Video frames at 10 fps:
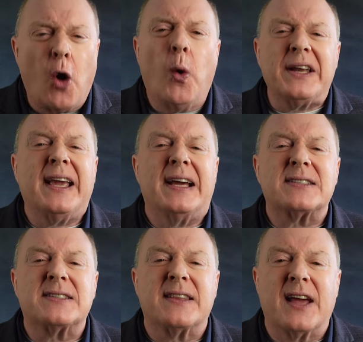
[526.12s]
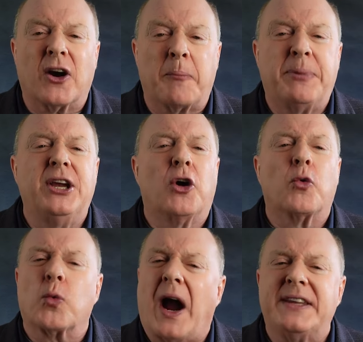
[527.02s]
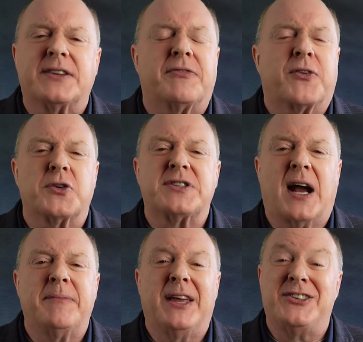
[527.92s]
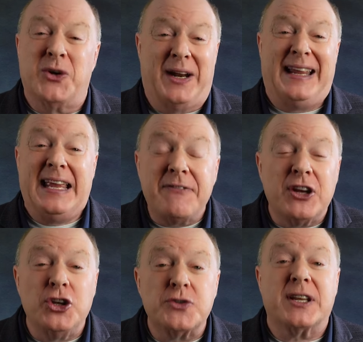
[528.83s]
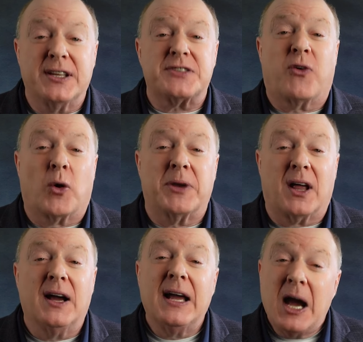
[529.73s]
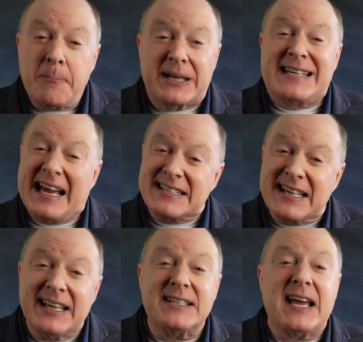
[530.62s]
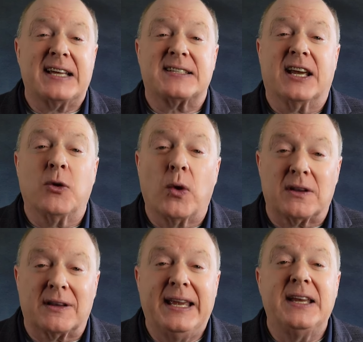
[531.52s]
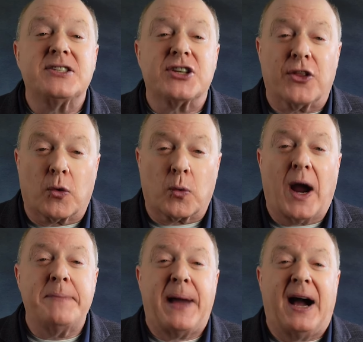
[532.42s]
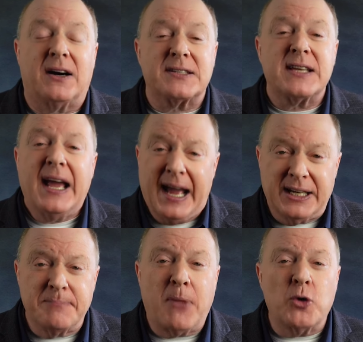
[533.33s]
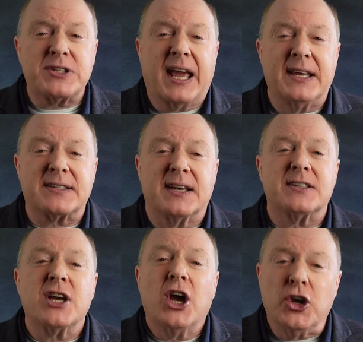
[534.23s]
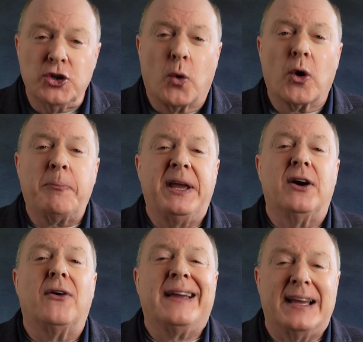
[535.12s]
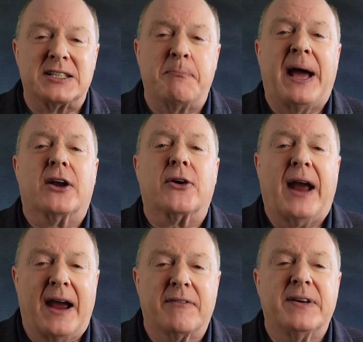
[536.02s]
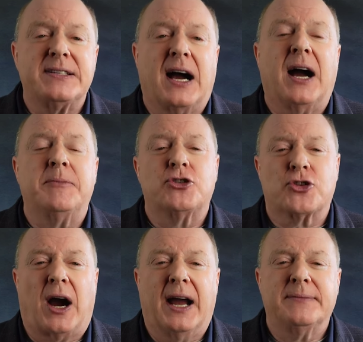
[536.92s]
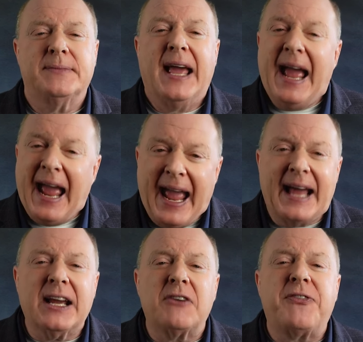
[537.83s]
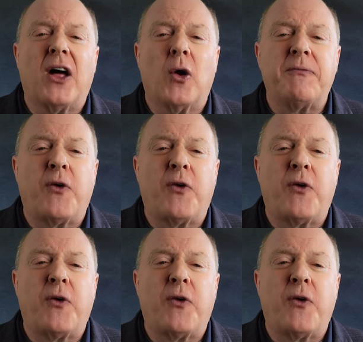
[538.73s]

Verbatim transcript: one gets their appeal right the first time they do it, even using this formula. But testing and testing will lead to the right balance, and in most cases, your appeal gets better every time you try. Adding a follow-up